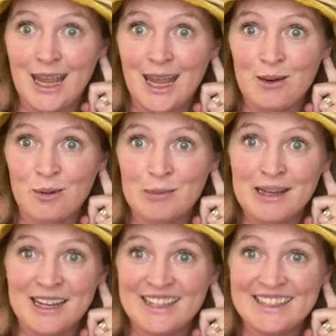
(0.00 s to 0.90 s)
and we'll be
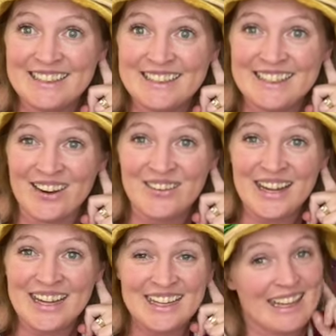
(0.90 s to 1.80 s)
done, okay?
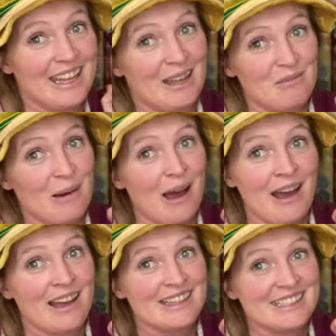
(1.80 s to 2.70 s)
Hit pause.